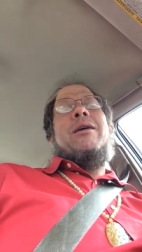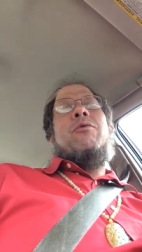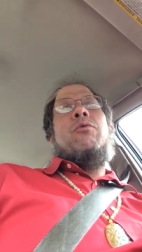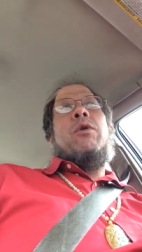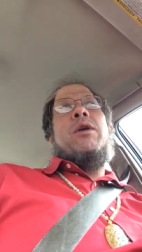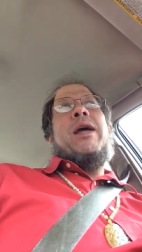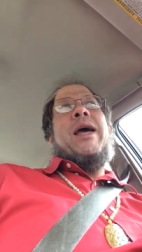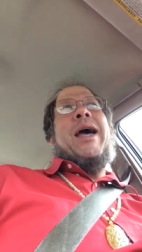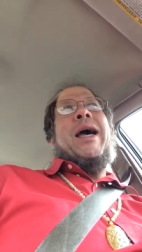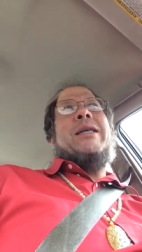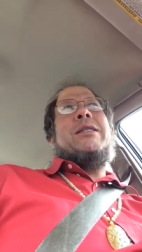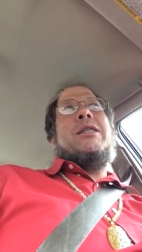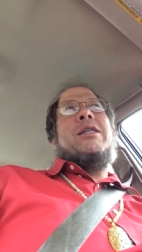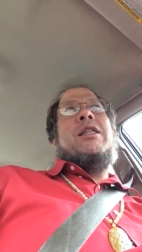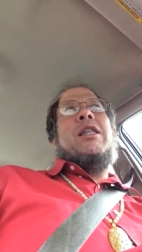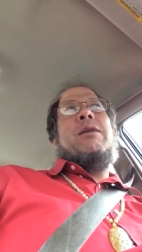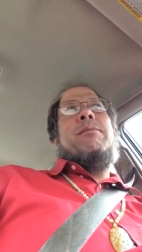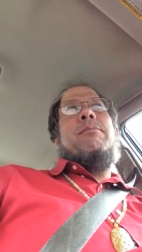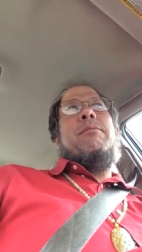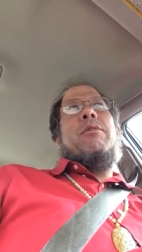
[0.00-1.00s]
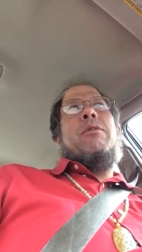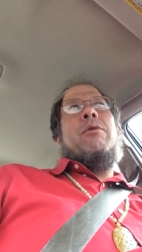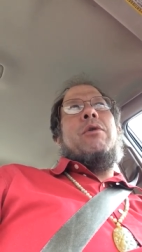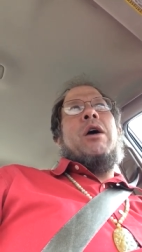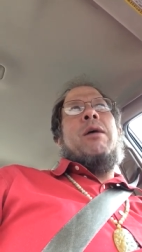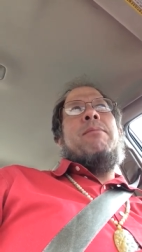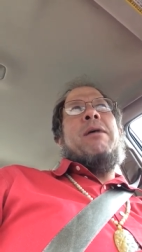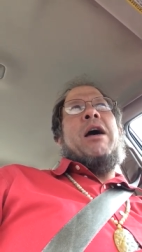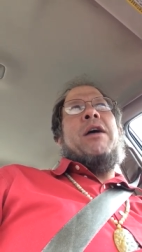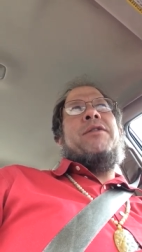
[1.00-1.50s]
would asking them
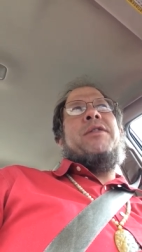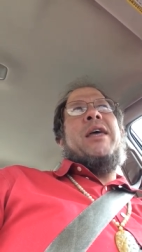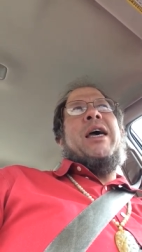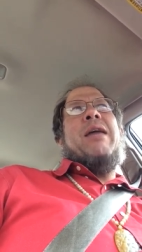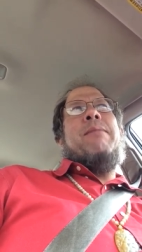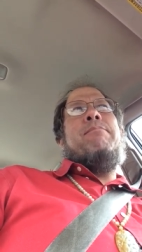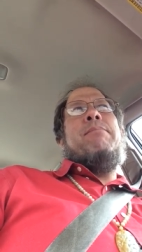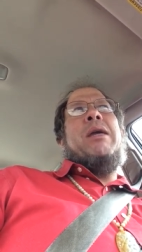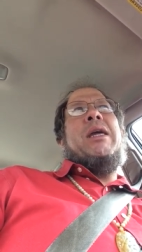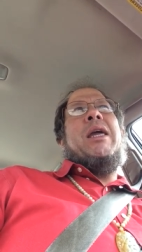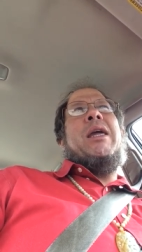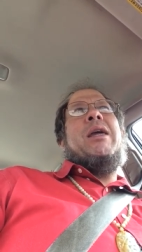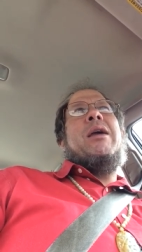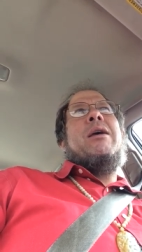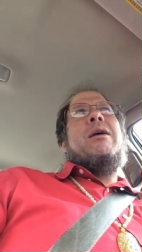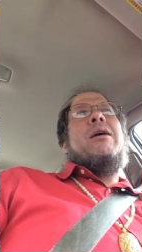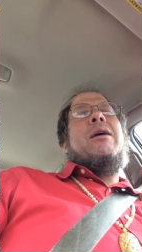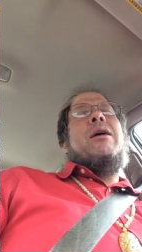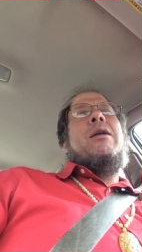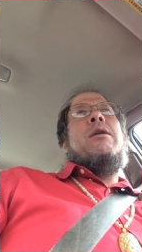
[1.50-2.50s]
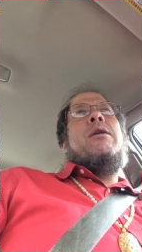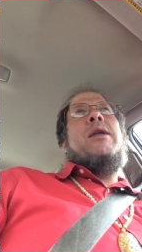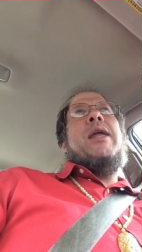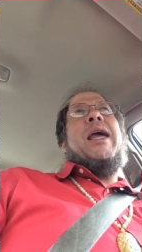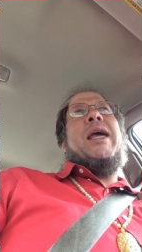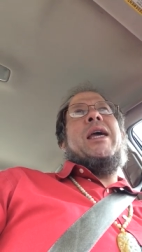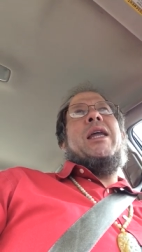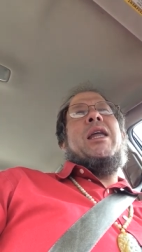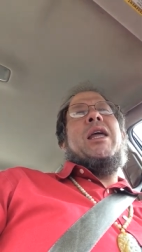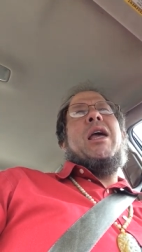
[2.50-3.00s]
about that be
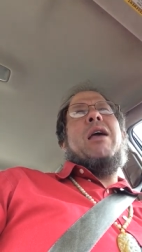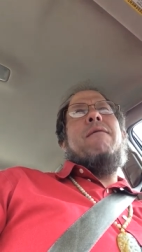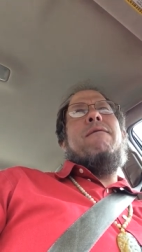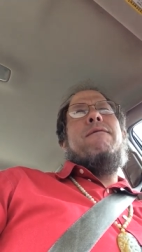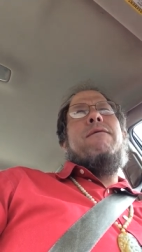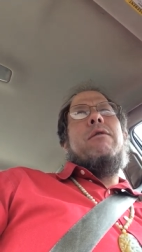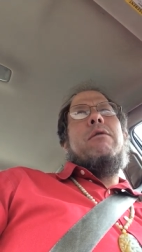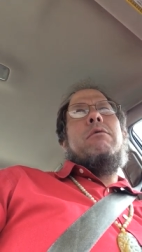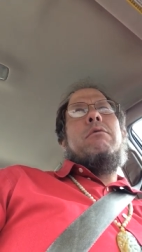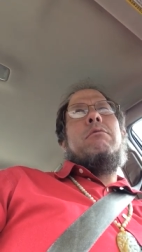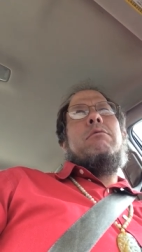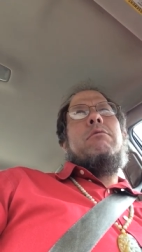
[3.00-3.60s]
negative